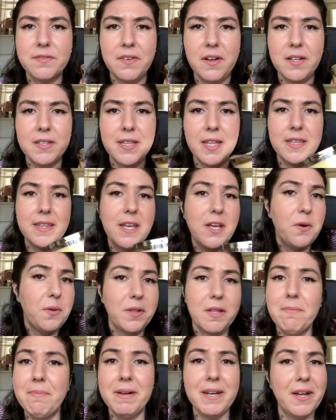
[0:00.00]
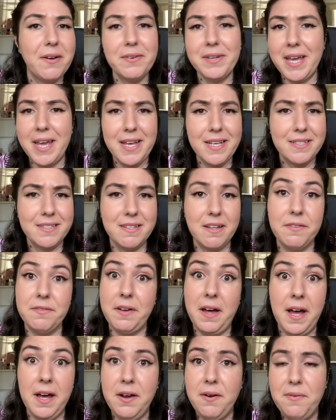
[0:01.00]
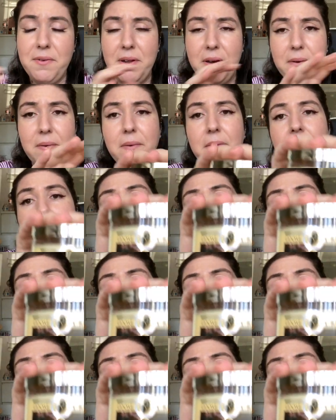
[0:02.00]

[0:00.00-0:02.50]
fault that they only put out cake stuff. I don't know.